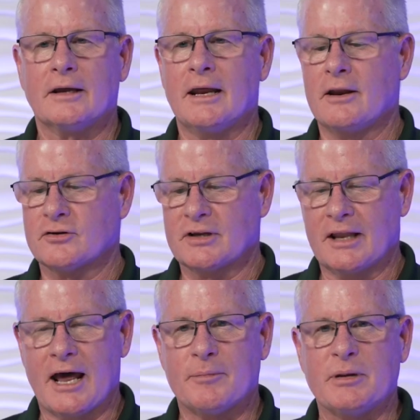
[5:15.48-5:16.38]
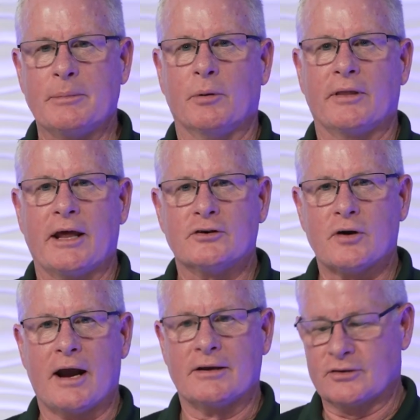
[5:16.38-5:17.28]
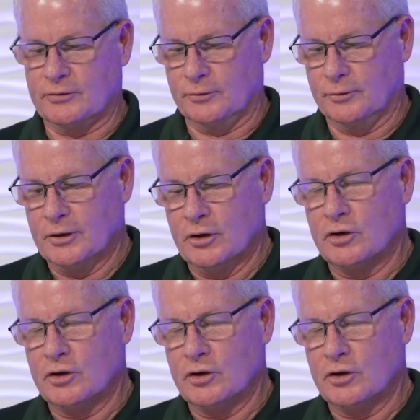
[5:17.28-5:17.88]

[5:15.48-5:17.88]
And there's a lot of people that try to